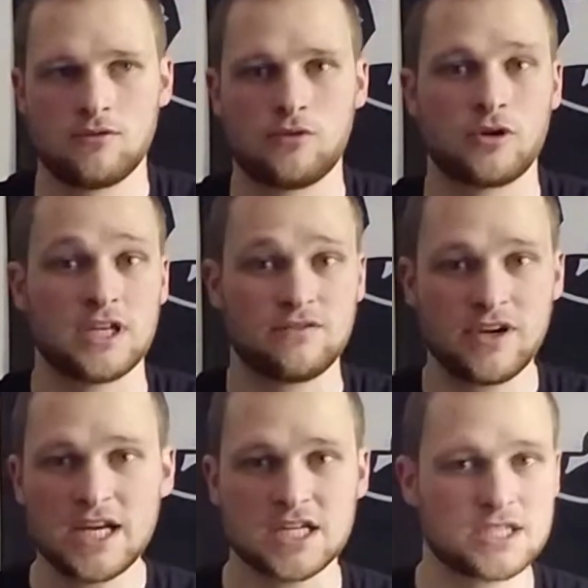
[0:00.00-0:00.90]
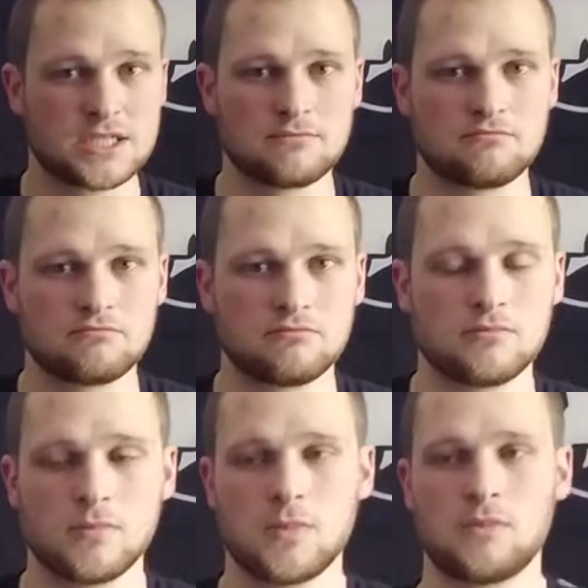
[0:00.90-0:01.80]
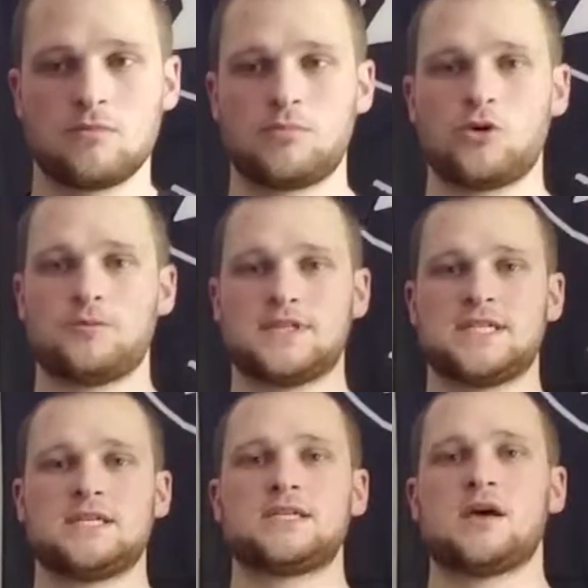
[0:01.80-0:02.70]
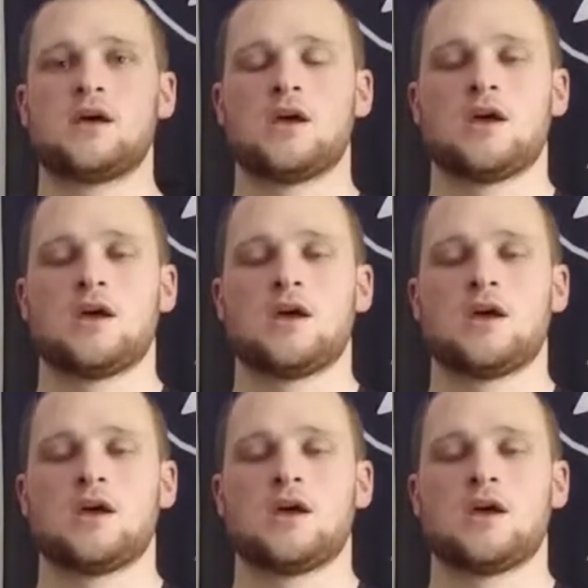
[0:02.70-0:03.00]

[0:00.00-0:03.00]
for convenience purposes,